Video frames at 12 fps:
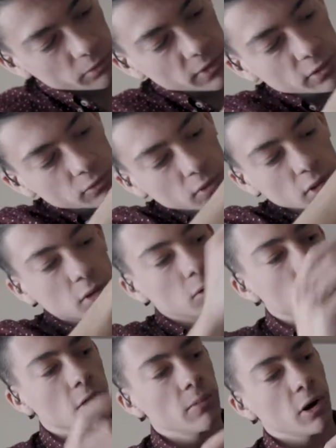thing really
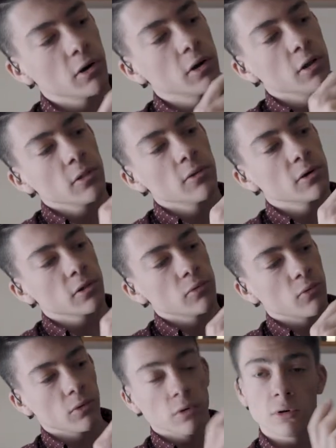cool about it. There's a
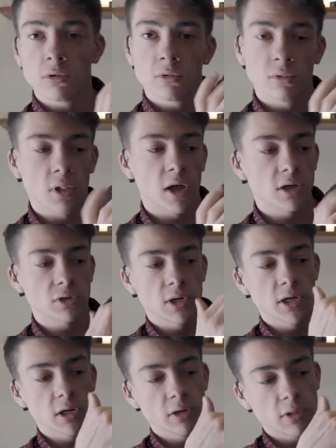little latch right
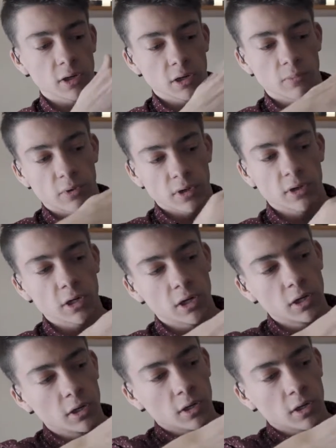here that you put in here.